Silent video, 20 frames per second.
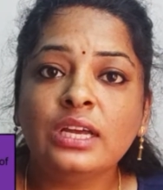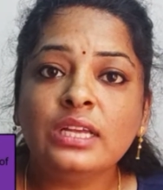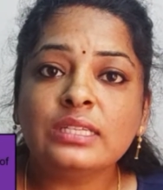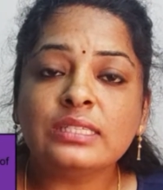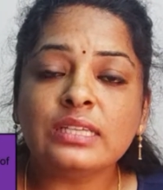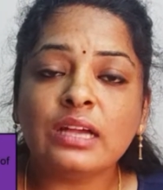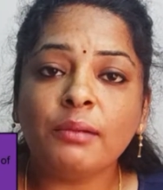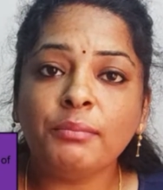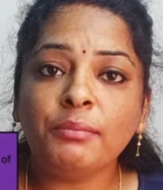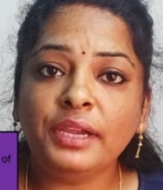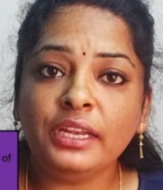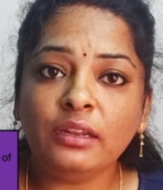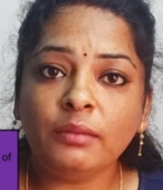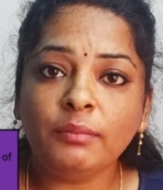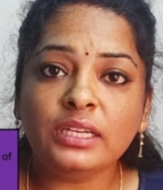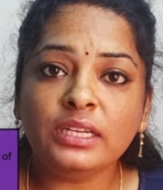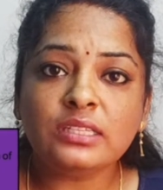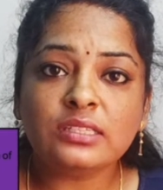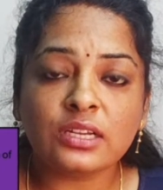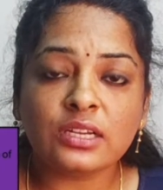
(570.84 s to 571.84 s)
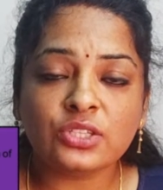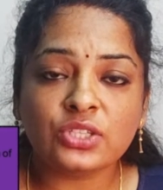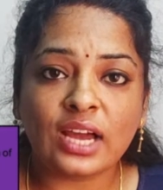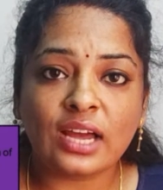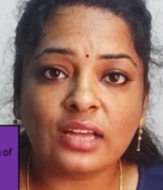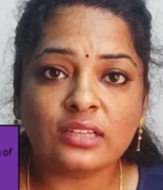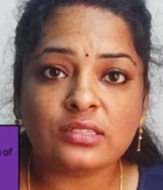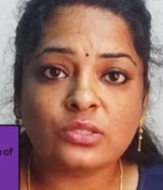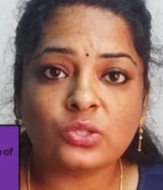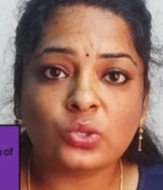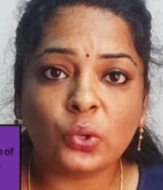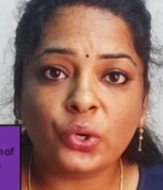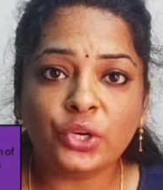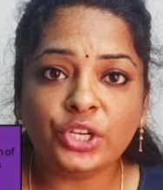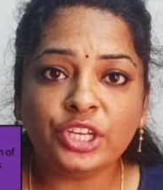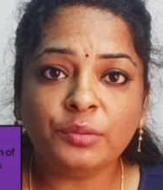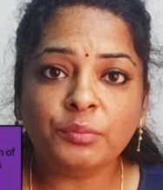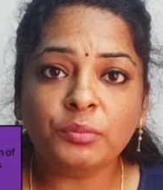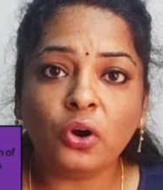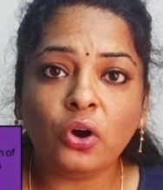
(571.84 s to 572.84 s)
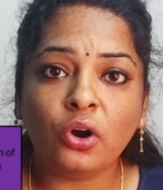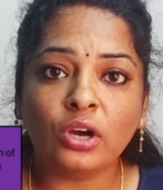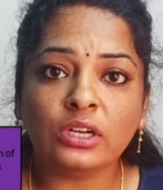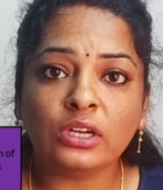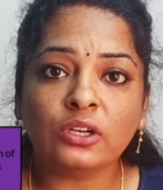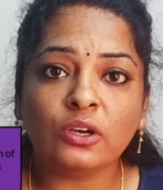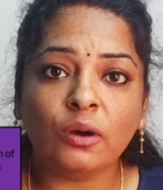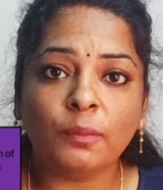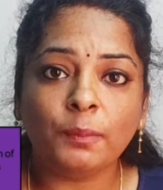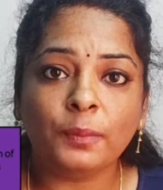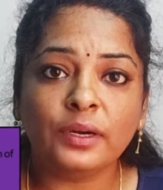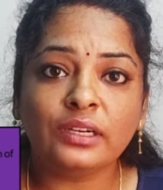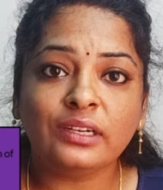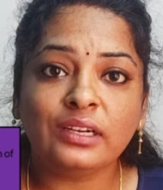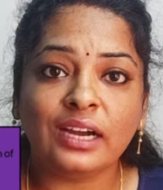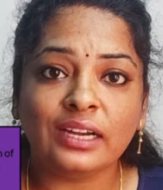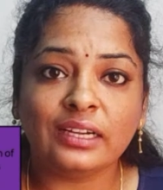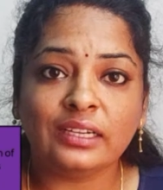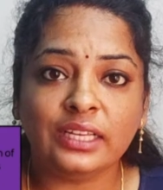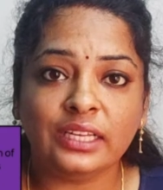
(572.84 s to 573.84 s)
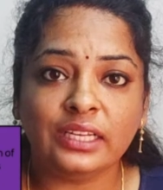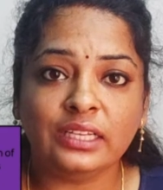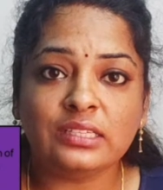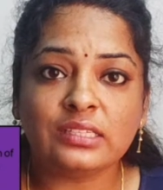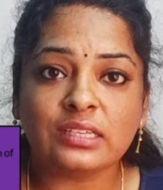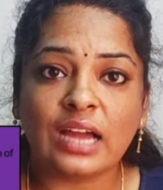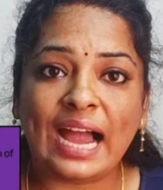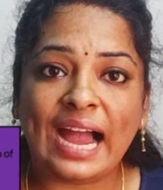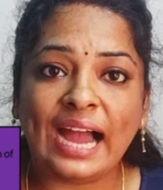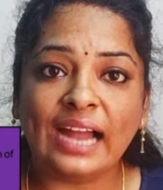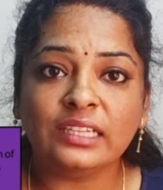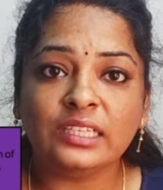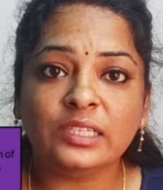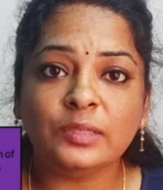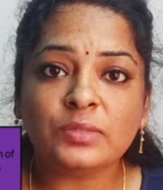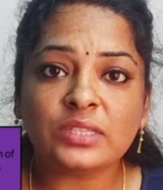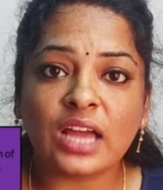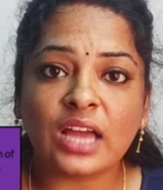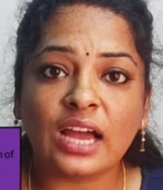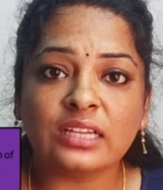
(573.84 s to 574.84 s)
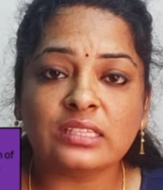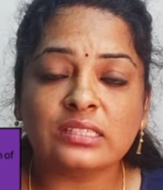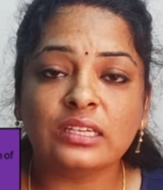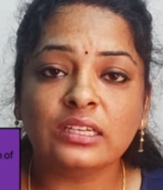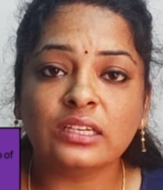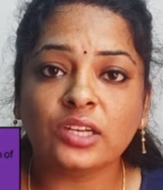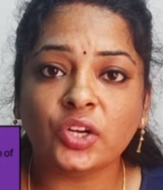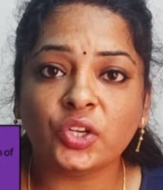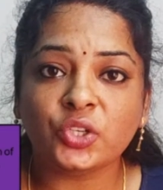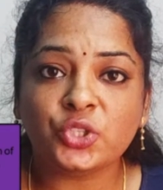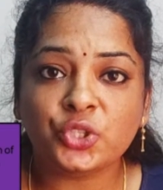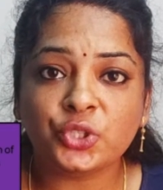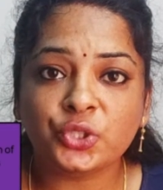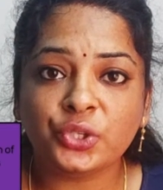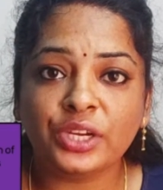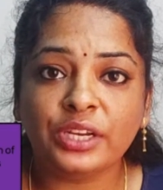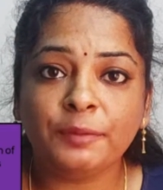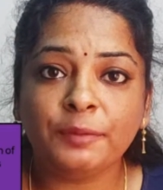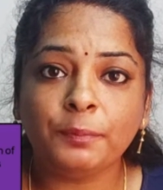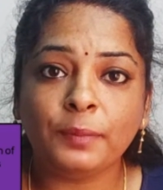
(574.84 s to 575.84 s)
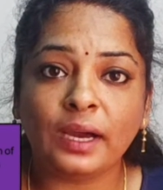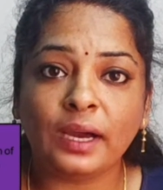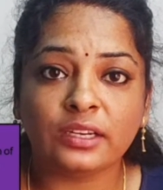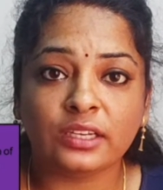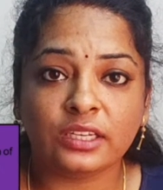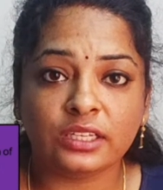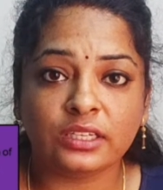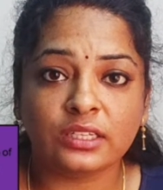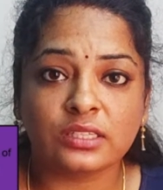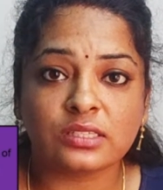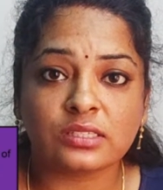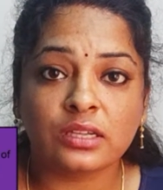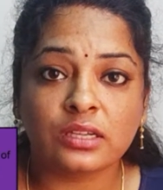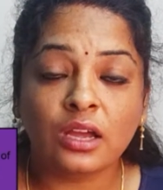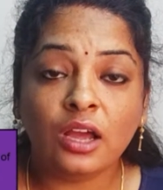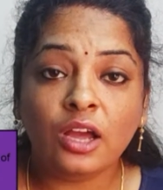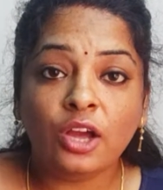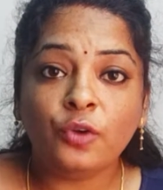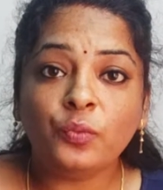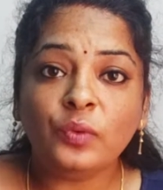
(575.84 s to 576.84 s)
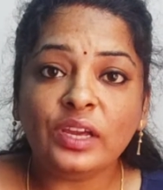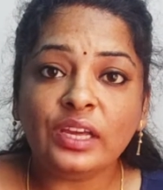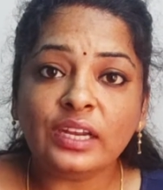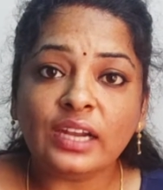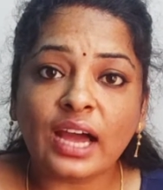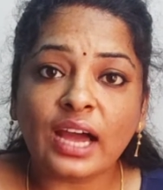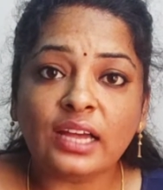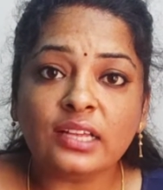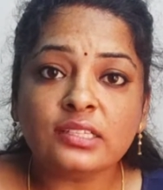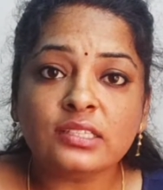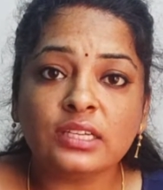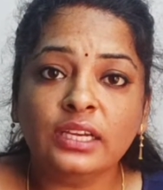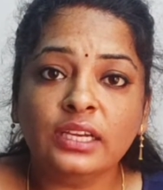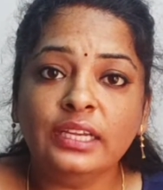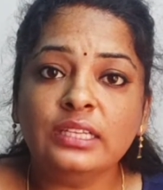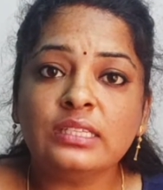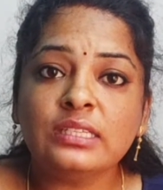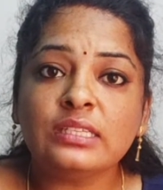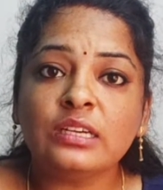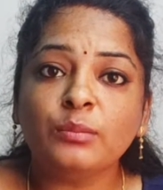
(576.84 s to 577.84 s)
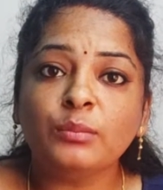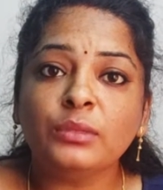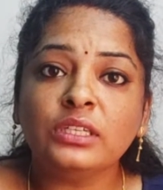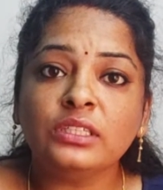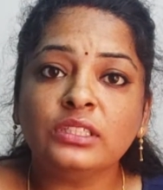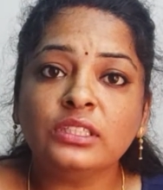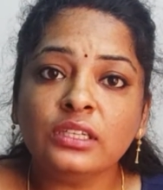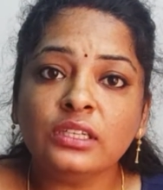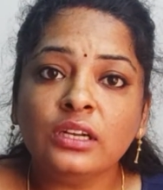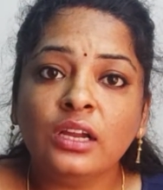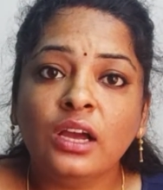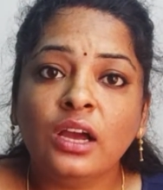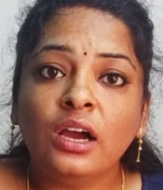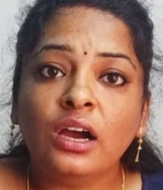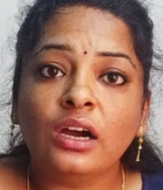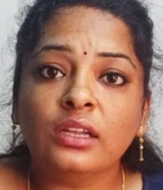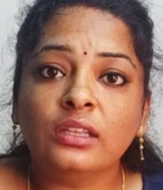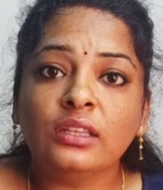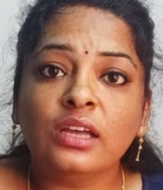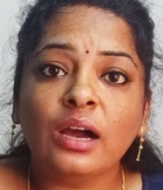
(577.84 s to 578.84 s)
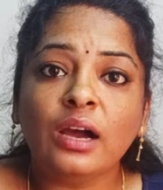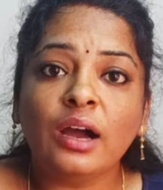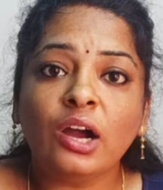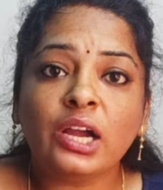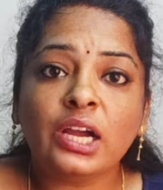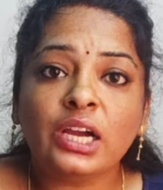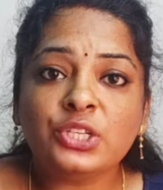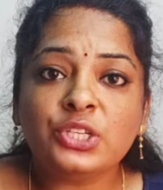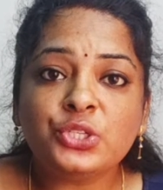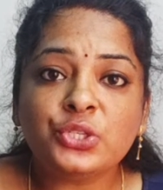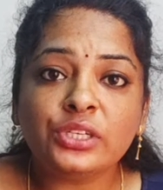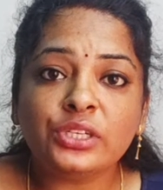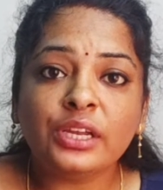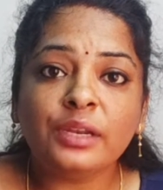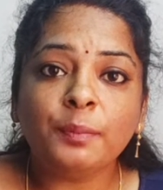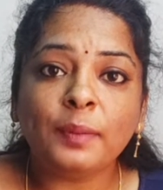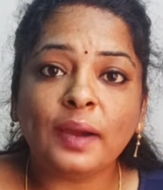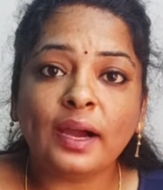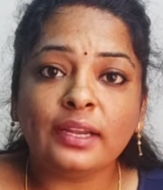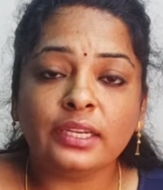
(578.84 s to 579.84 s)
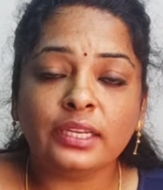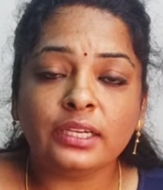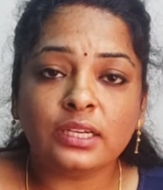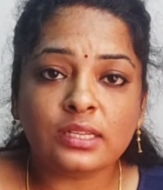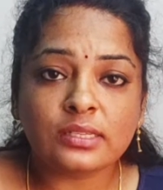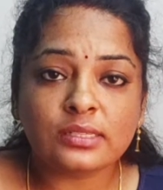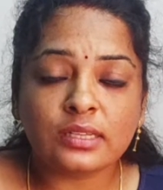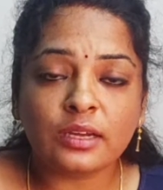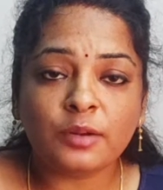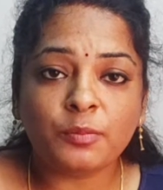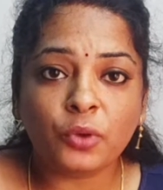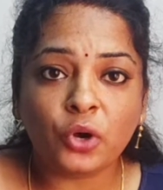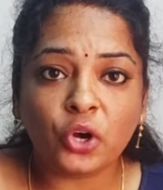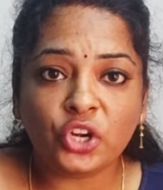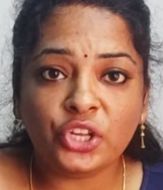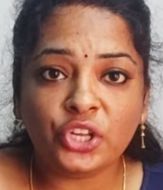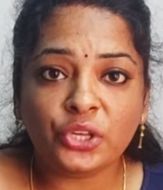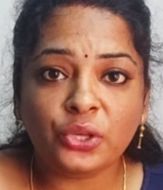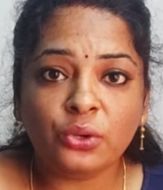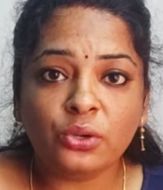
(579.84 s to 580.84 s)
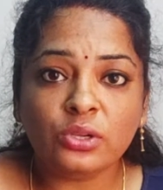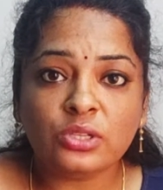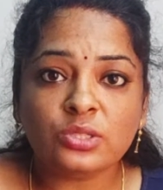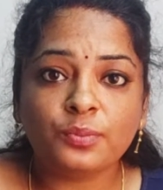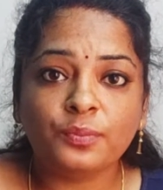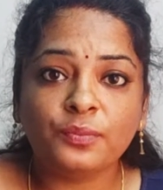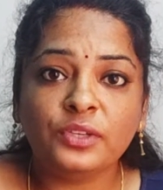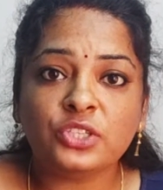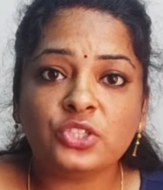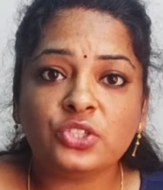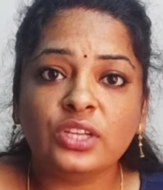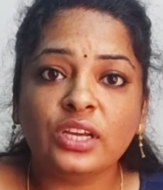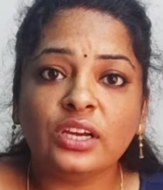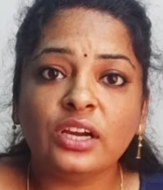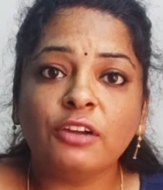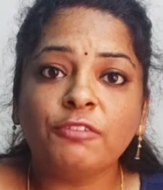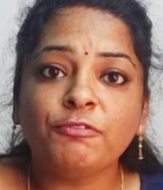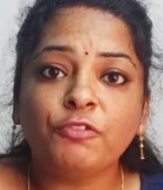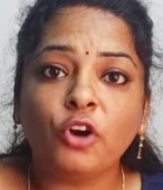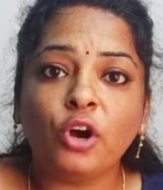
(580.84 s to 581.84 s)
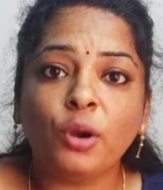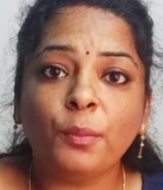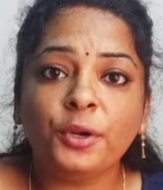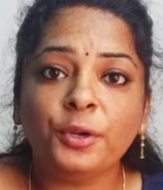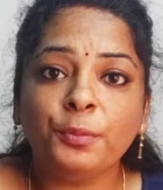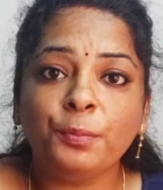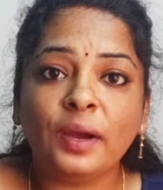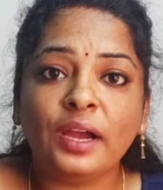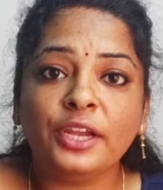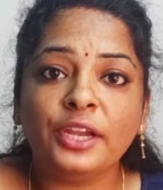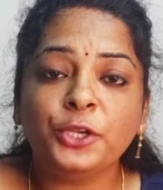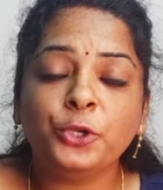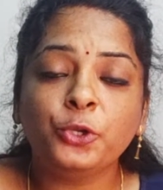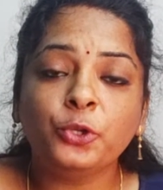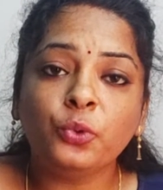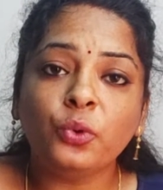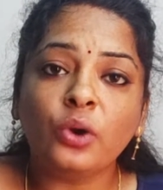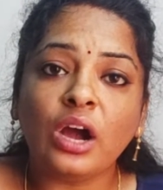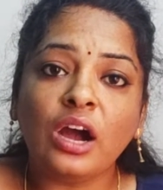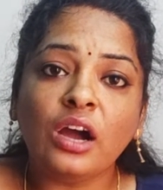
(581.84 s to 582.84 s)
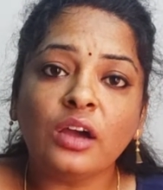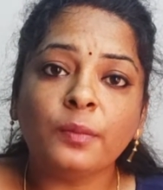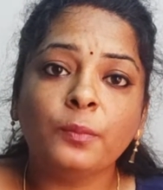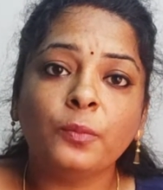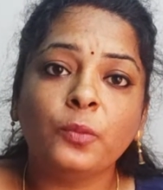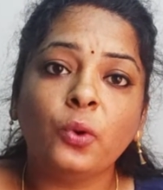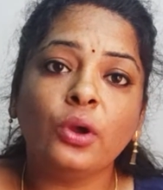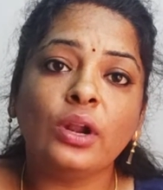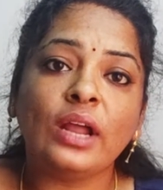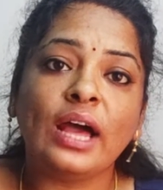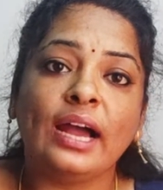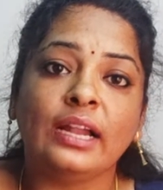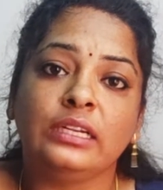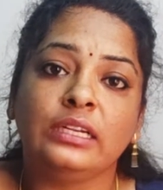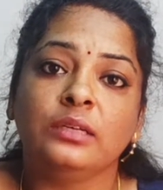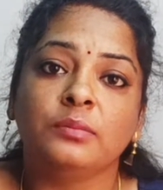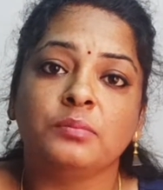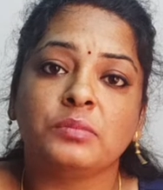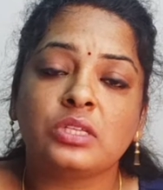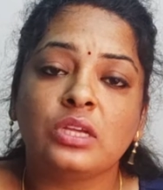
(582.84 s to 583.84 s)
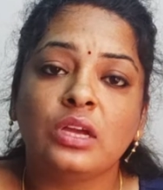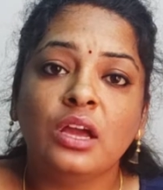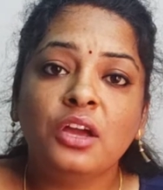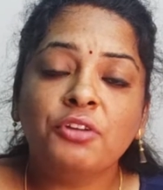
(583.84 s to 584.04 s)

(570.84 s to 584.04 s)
Some elements such as sodium or copper contains atoms as their constituent particles, whereas in some other the constituent particles are molecules which they are formed by two or more atoms.